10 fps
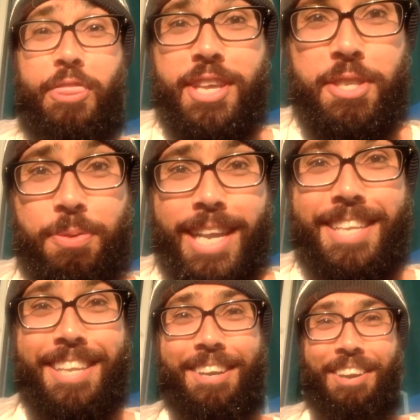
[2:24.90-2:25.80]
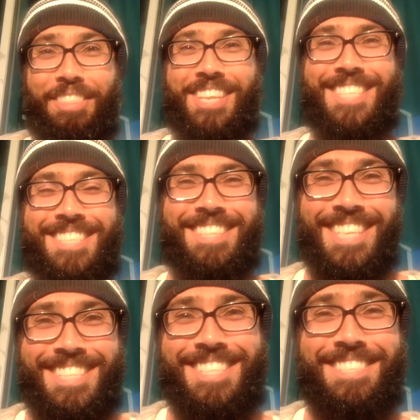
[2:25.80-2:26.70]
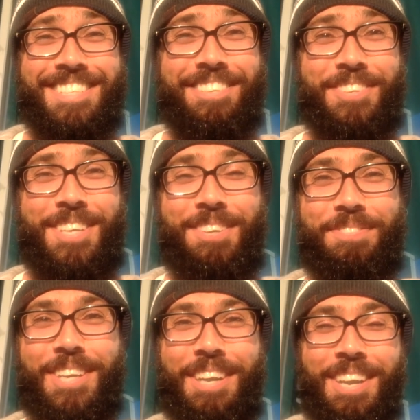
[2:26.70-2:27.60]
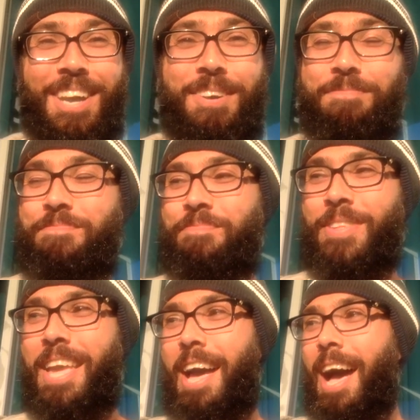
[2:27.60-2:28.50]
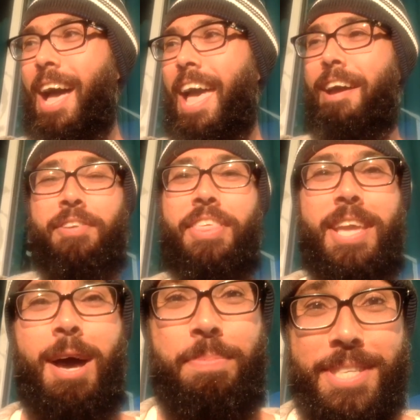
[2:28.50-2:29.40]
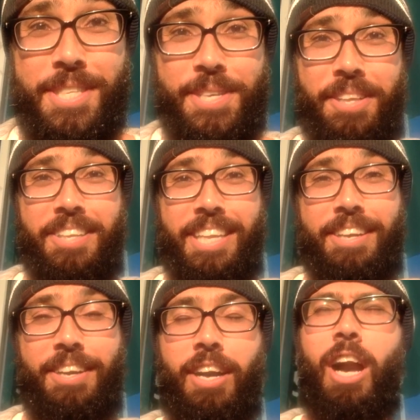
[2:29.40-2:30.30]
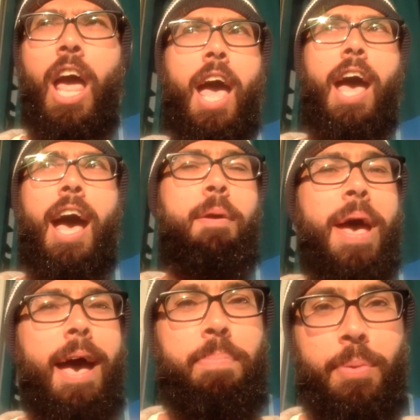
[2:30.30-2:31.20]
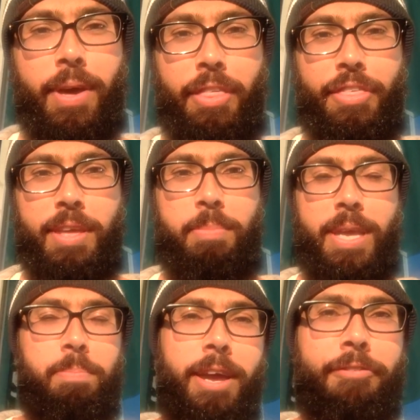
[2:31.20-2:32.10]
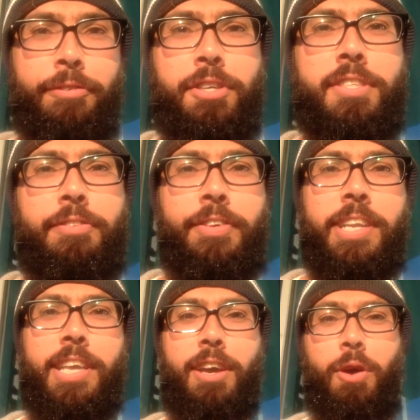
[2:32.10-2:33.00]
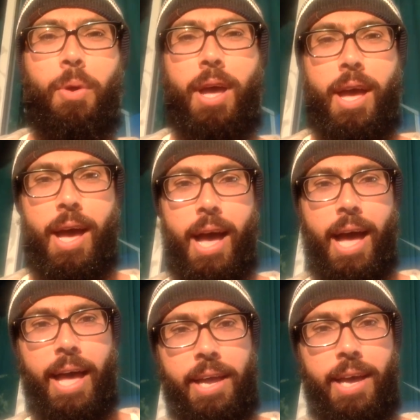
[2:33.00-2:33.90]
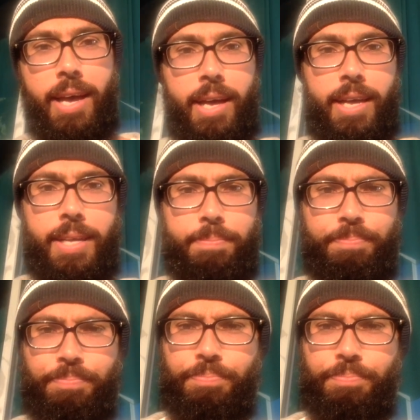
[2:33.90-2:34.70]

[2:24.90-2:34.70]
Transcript: this right here. This is the difficult part. Everything up until here, I'm happy with. In my first video, I